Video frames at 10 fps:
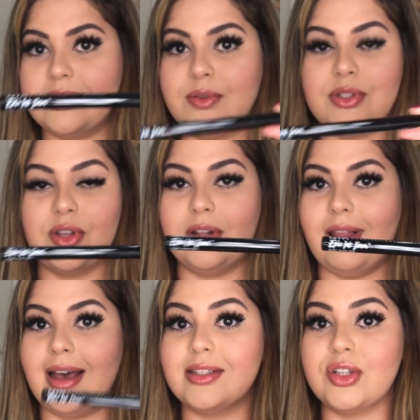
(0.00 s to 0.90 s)
so it's gonna
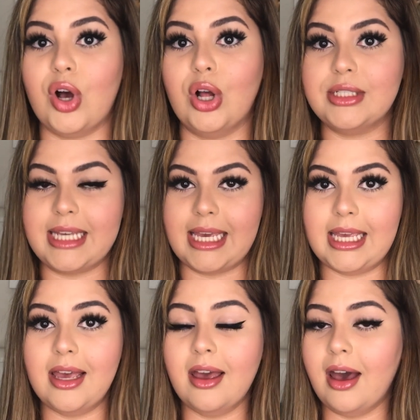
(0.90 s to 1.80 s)
last all day.